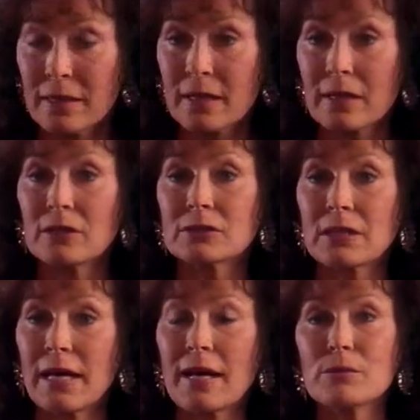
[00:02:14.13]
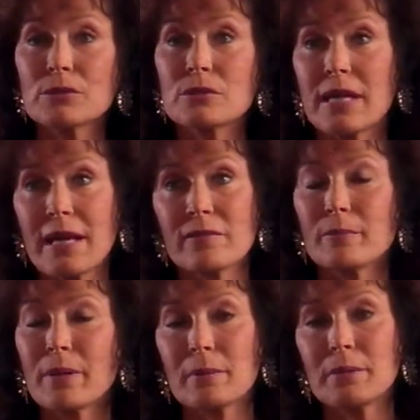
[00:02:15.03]
because I was
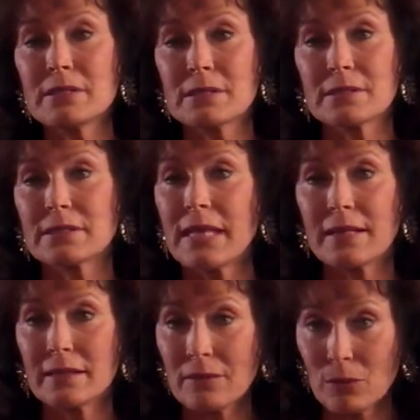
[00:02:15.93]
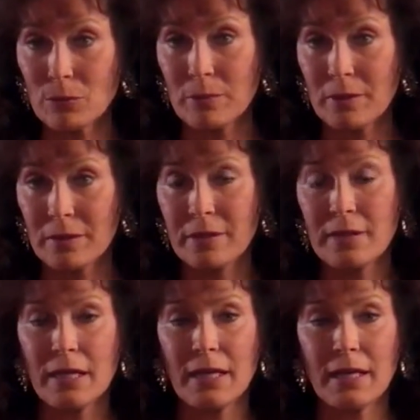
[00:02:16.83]
having babies and staying at home.
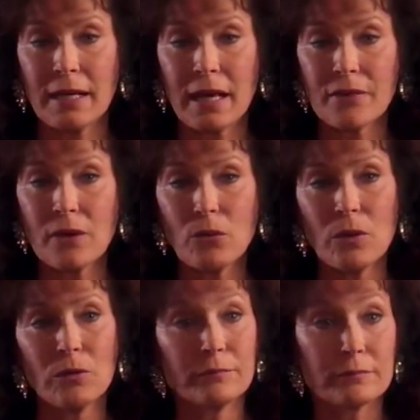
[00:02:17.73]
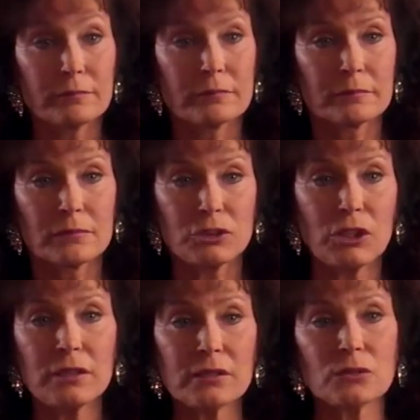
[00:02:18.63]
And I thought, well,
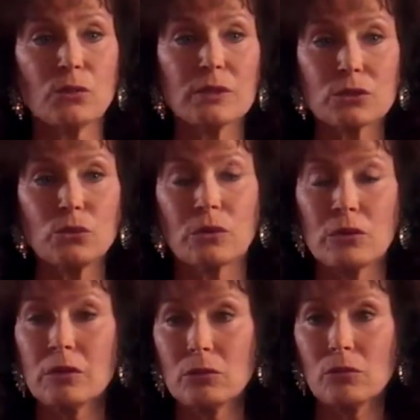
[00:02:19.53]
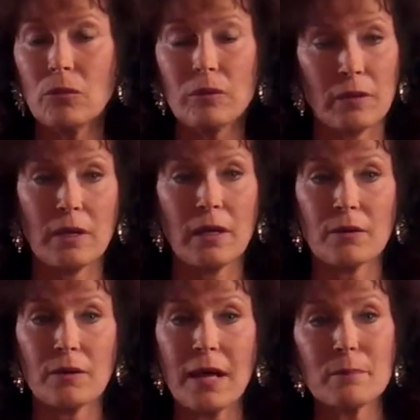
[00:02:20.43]
gee, this is what's going on. I'll write